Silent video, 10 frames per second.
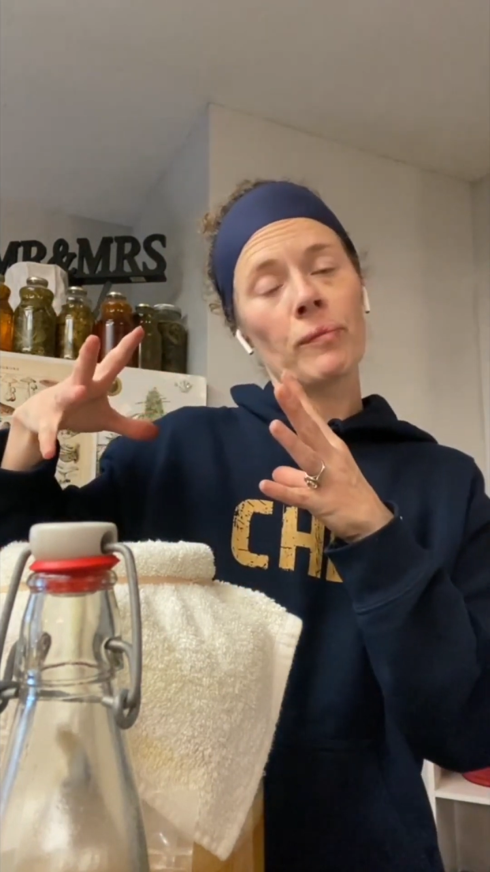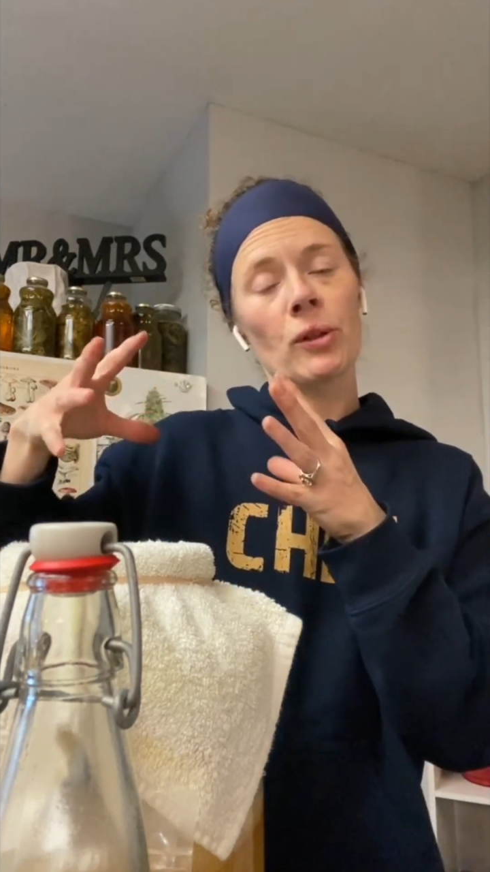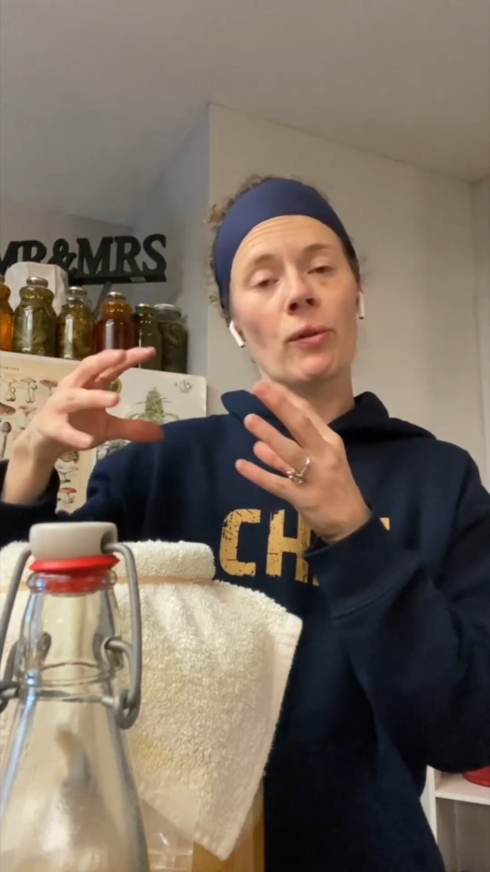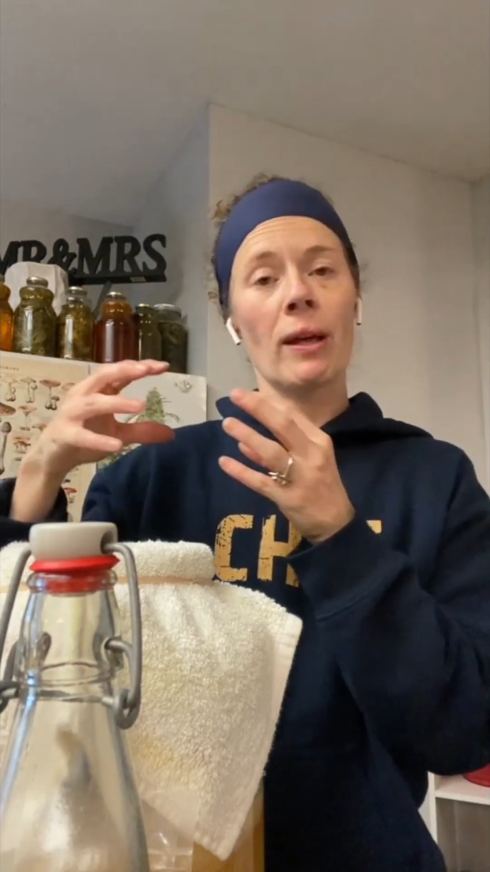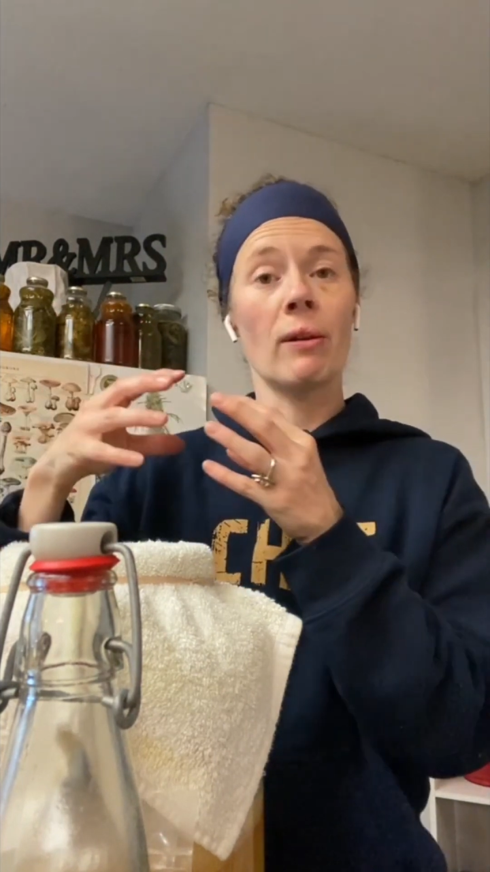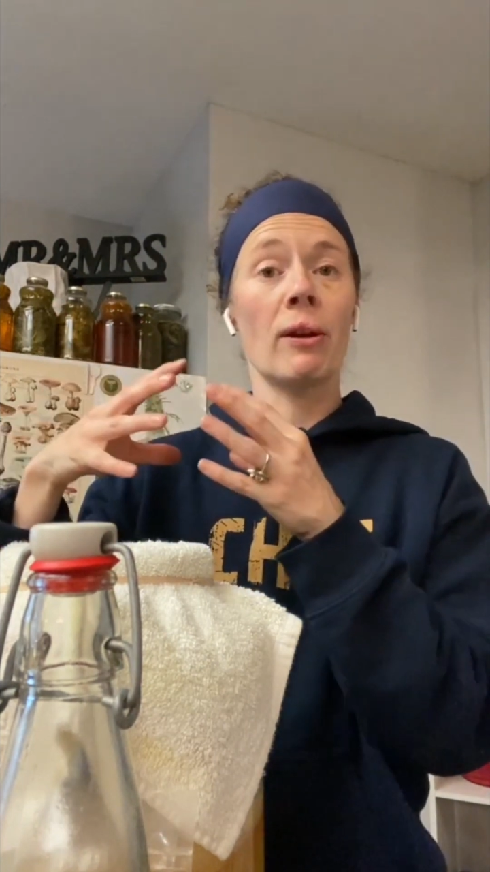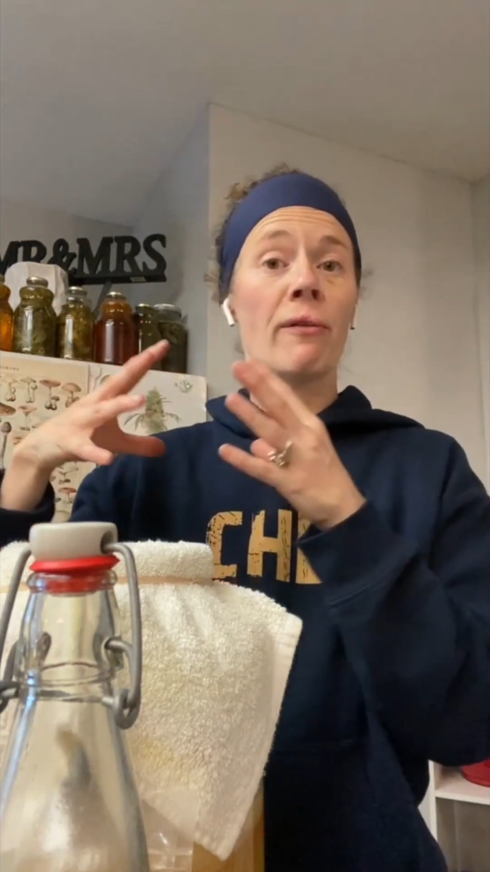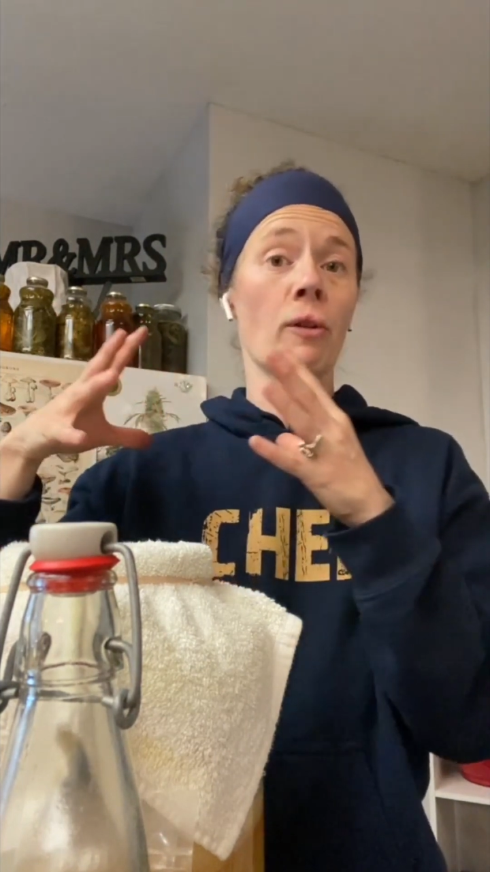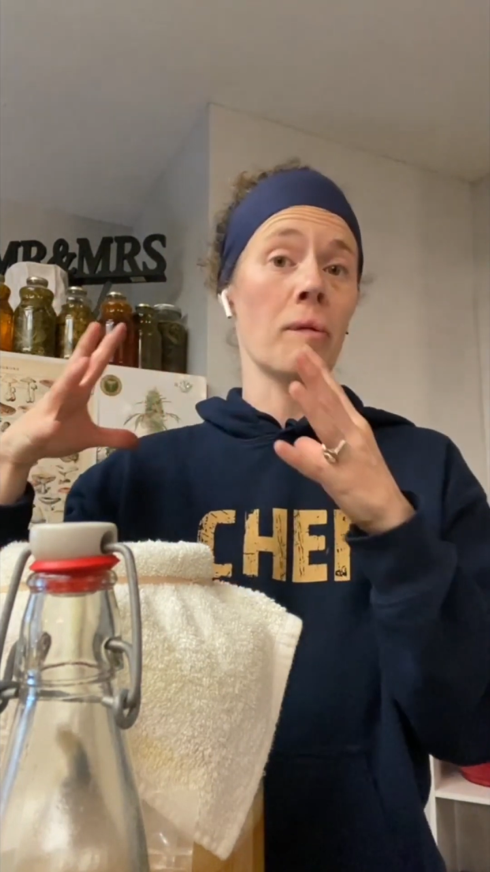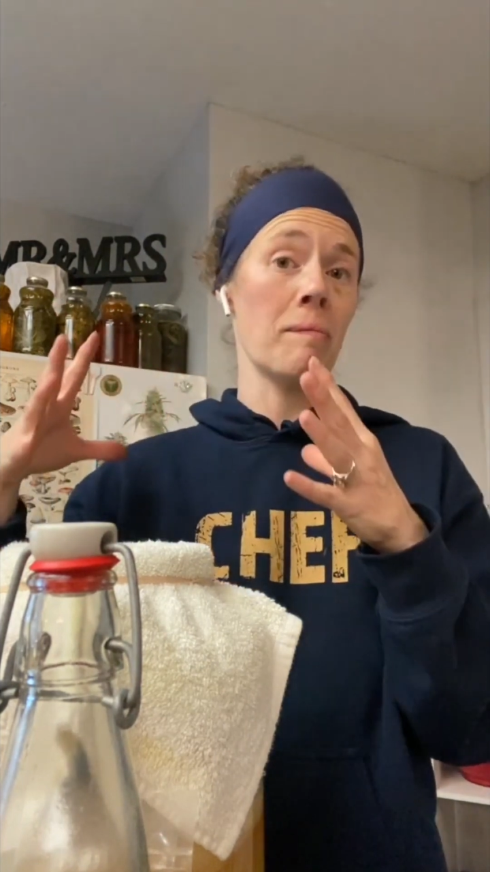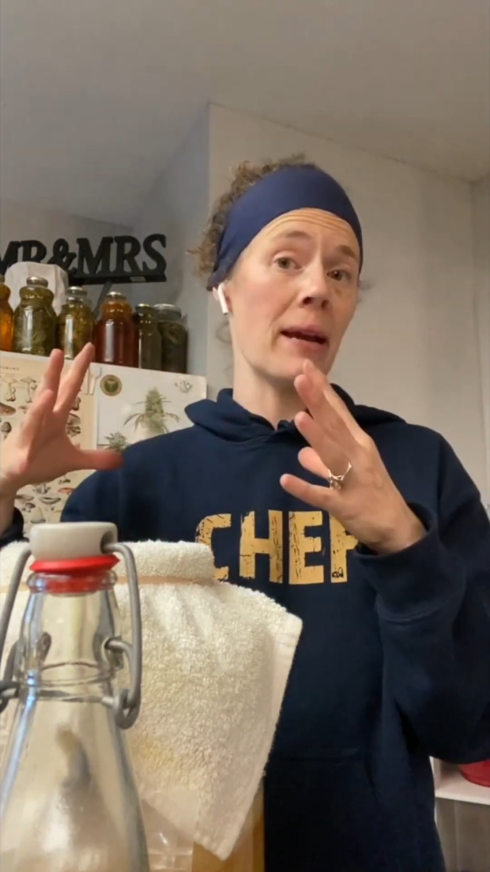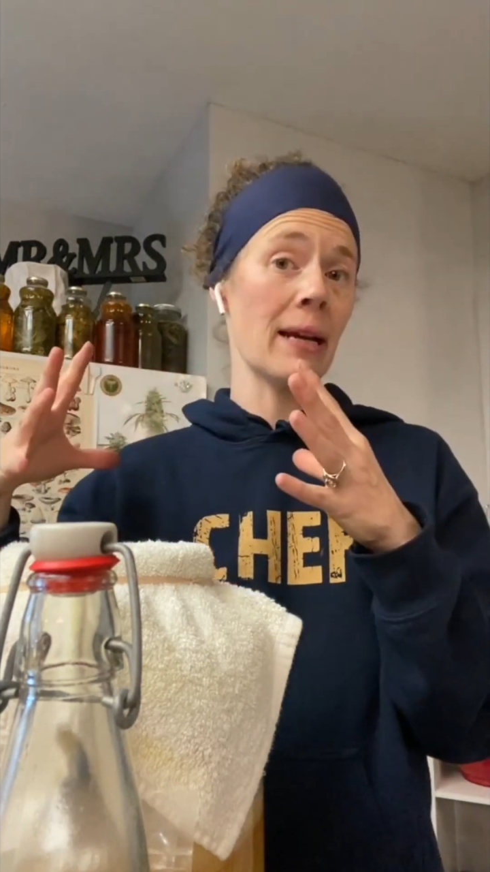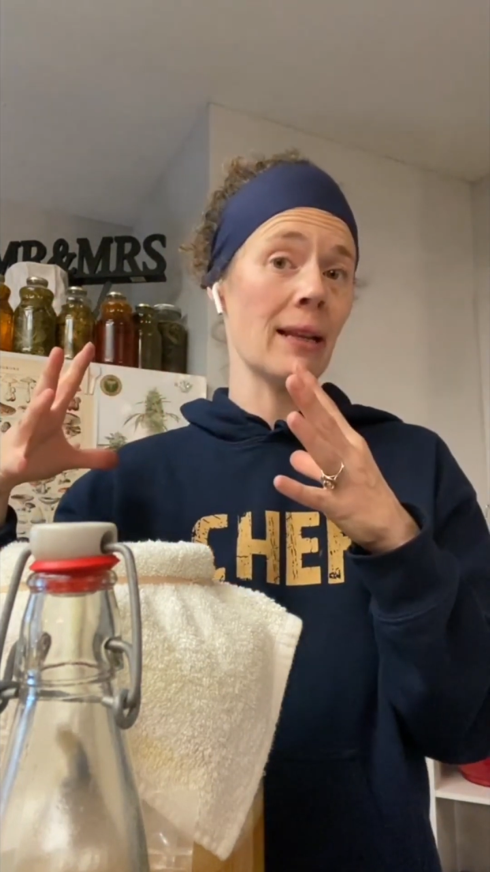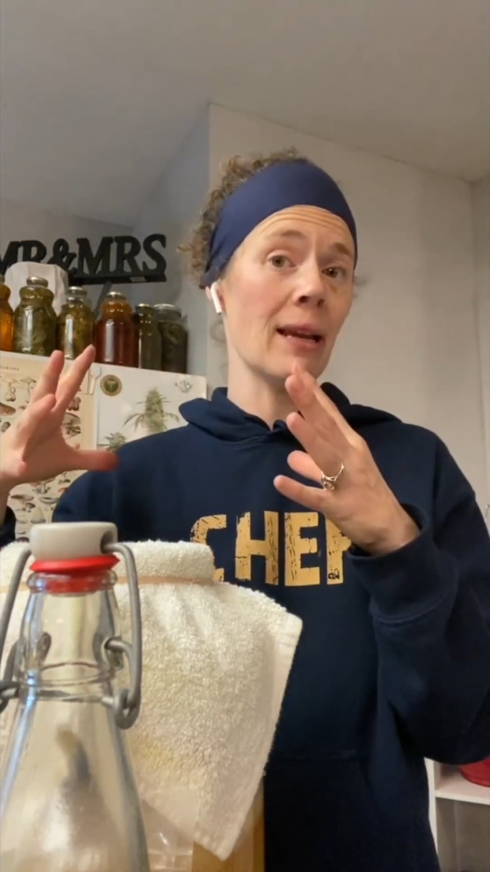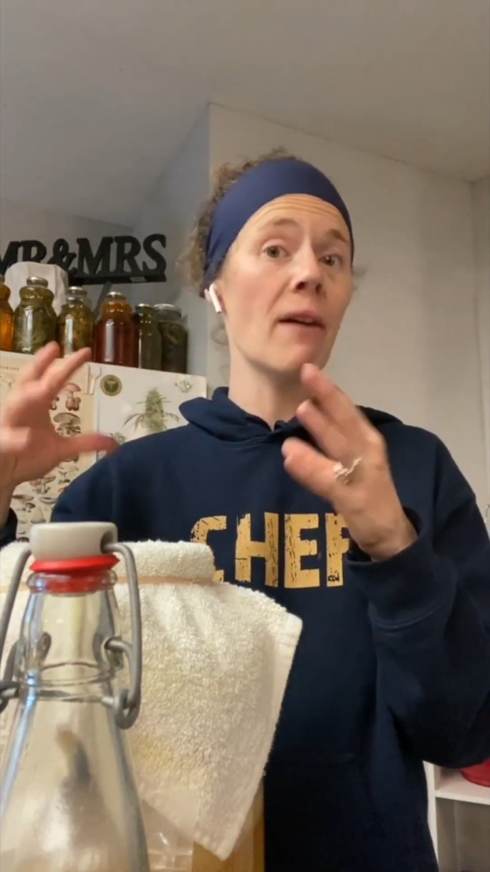So then therefore we bake it in the